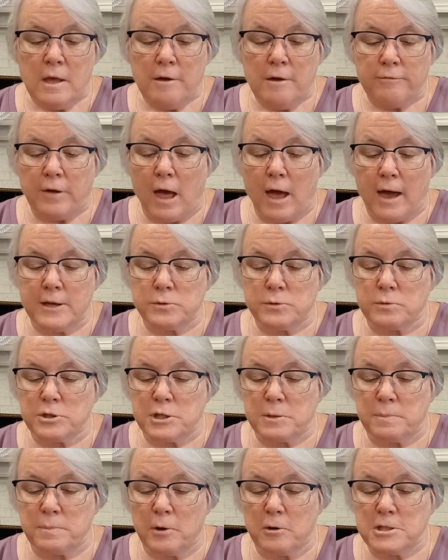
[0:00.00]
Flies were
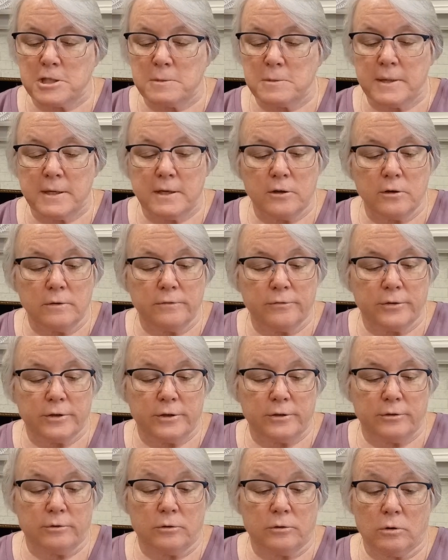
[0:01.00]
supposed to be good for
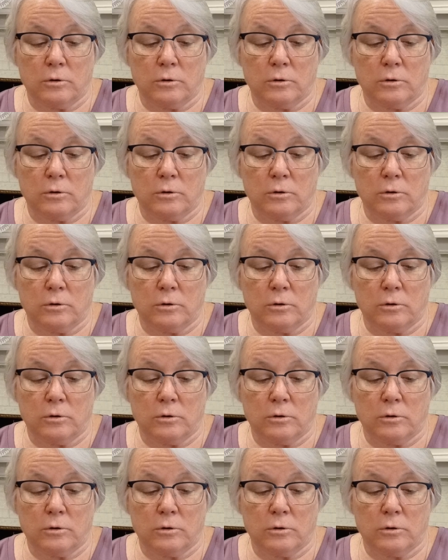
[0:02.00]
you?